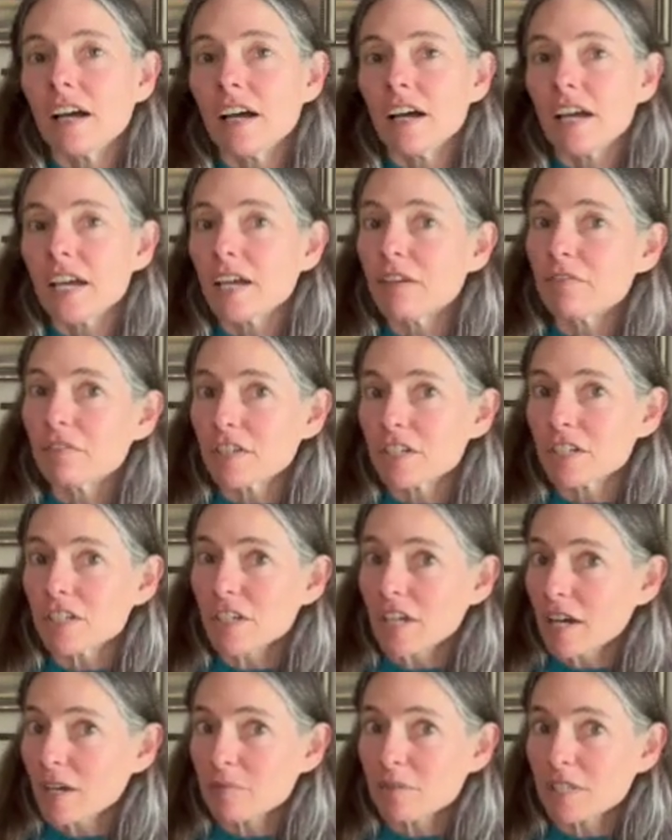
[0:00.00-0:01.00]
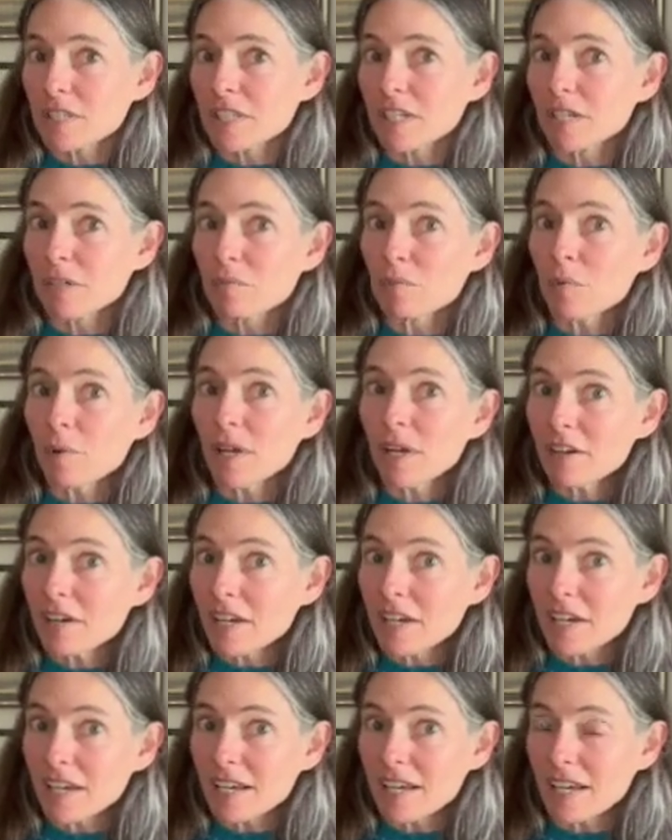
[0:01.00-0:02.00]
a finished object that I'm
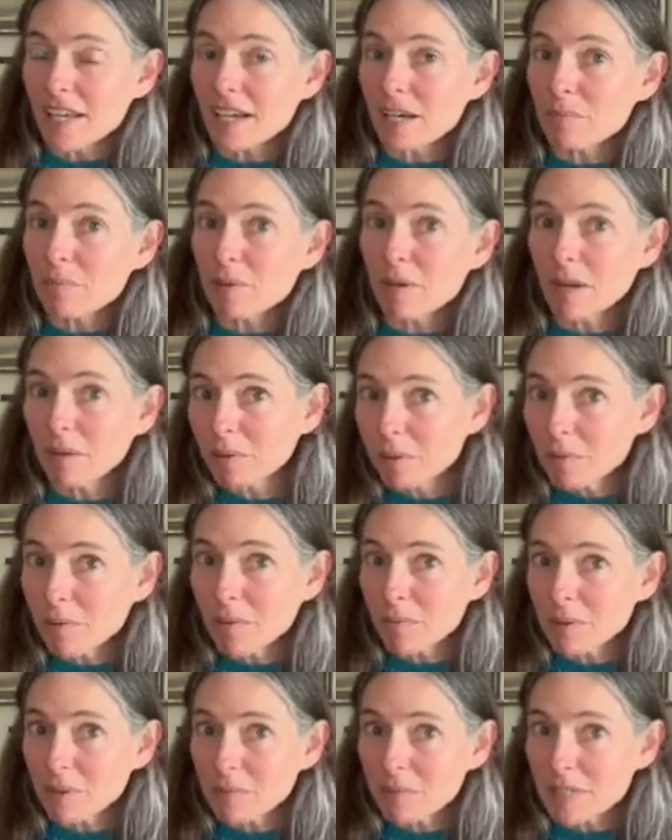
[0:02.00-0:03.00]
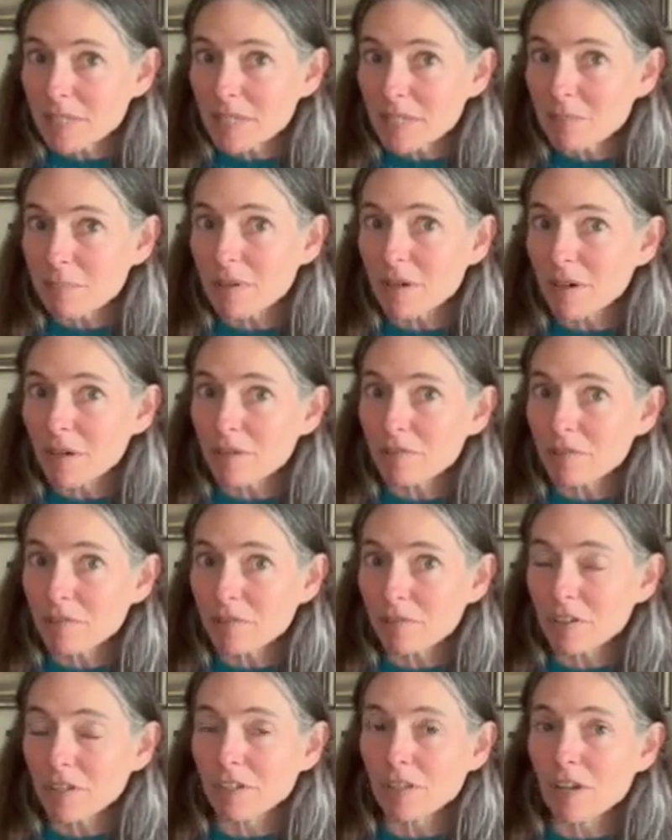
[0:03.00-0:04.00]
wearing, and I probably won't be able to keep it on for
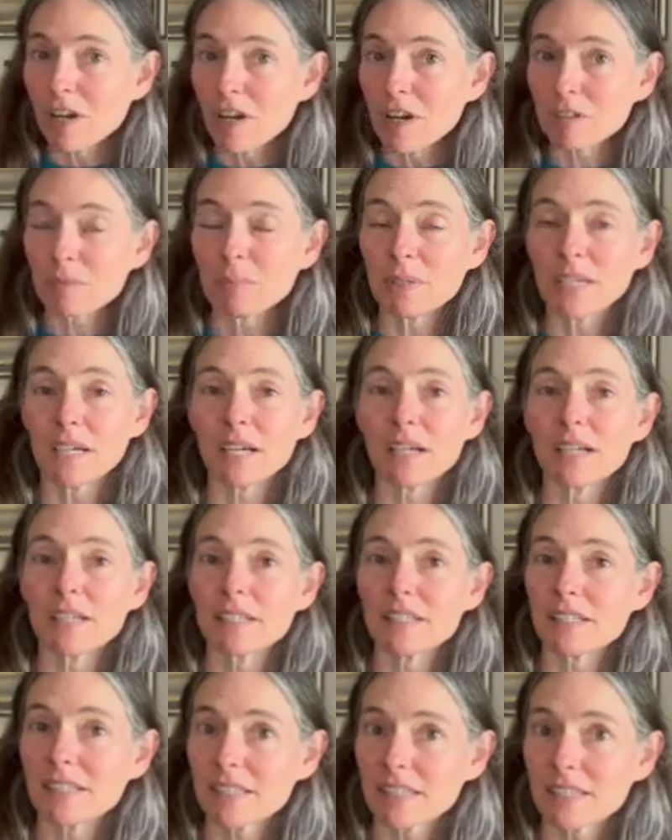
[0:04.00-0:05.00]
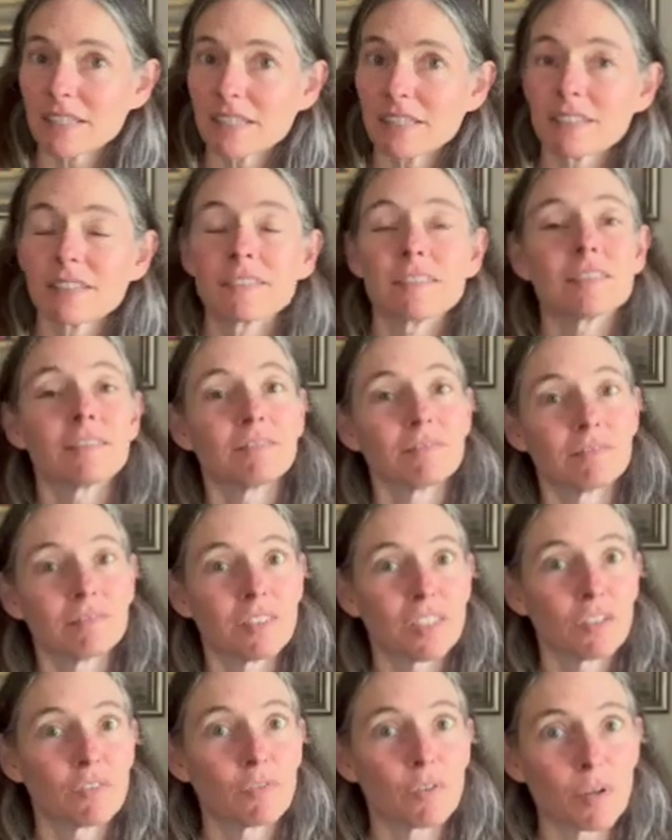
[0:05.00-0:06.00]
very long because
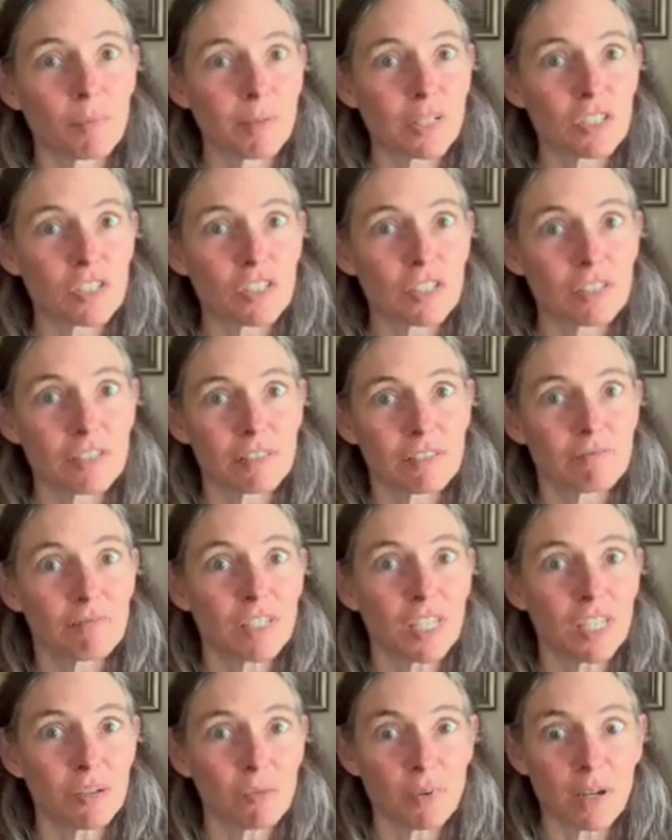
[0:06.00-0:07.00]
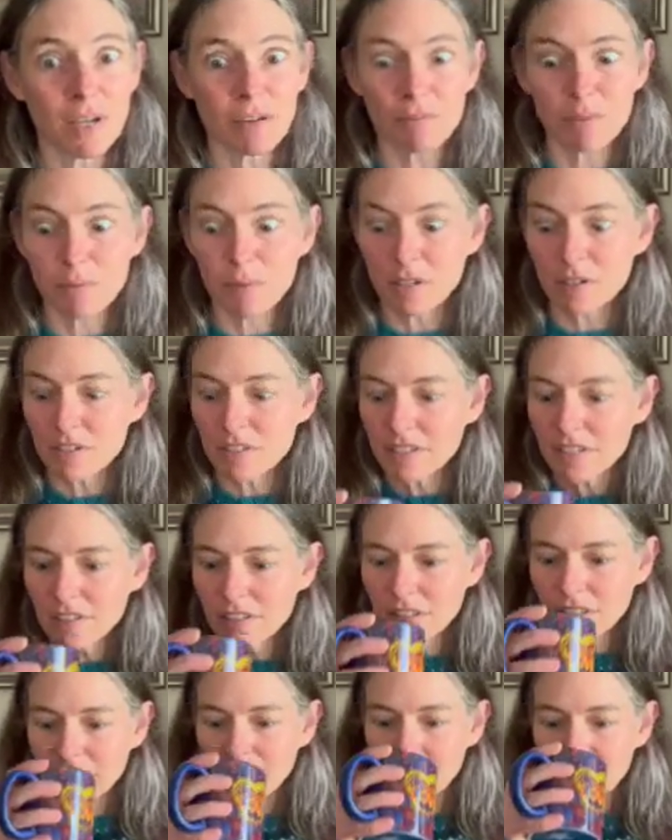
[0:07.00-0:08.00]
the aforementioned heat wave that we are still
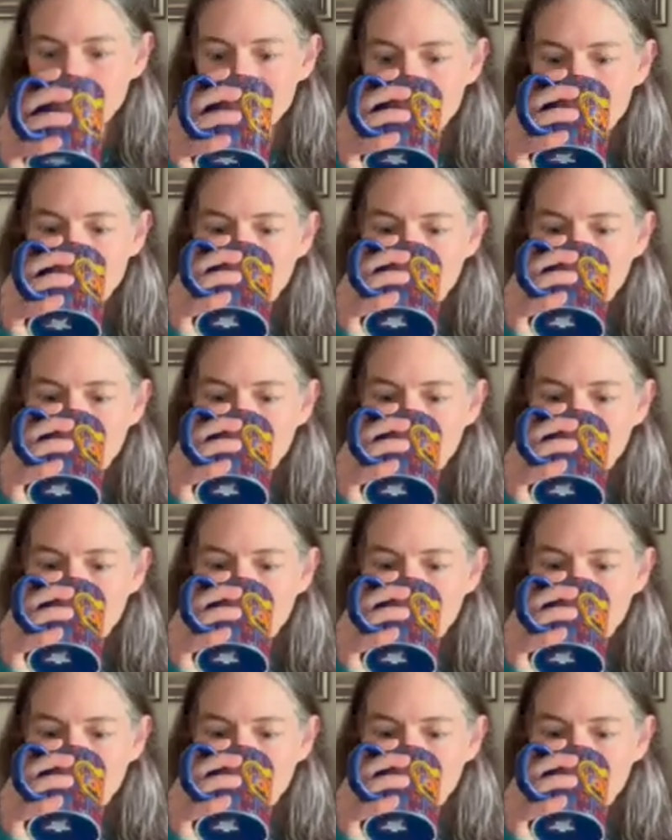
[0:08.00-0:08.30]
in.